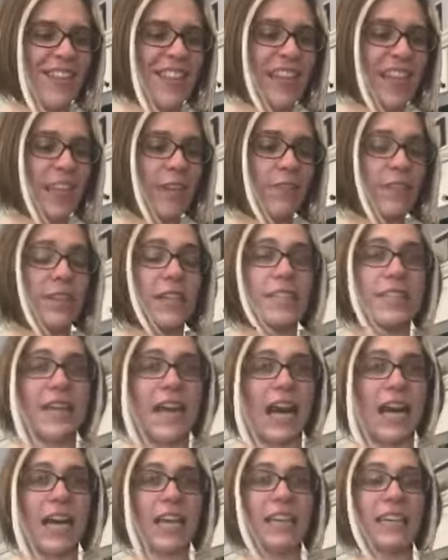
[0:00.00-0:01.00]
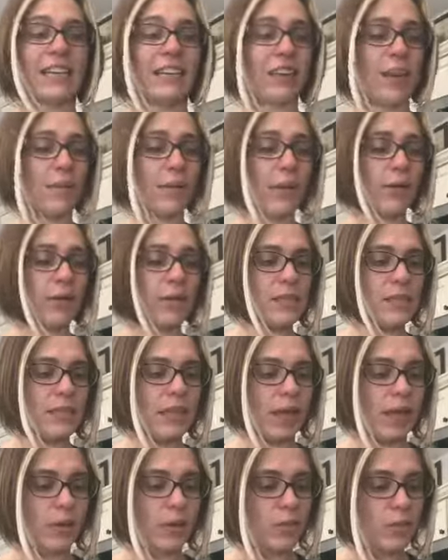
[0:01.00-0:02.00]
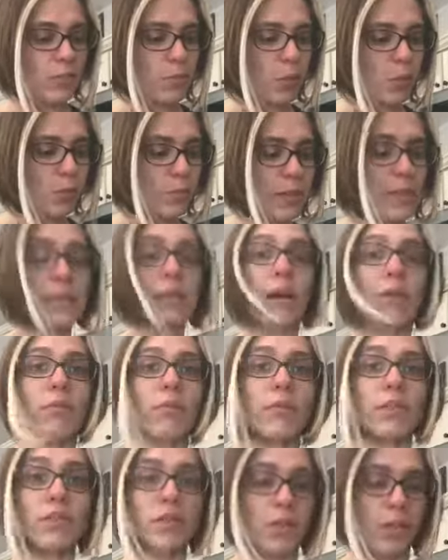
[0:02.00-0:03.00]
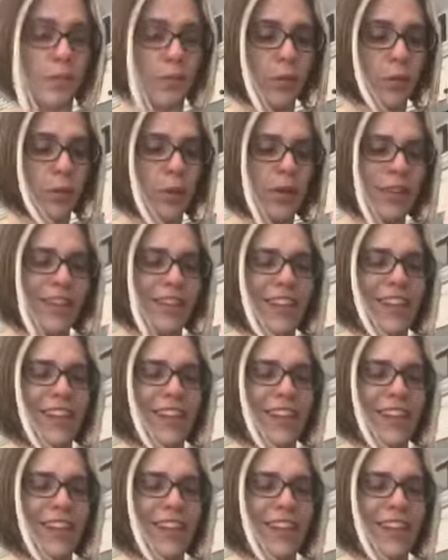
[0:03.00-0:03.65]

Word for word: If it does not come out easily, oh, I just poked myself with a sharper one.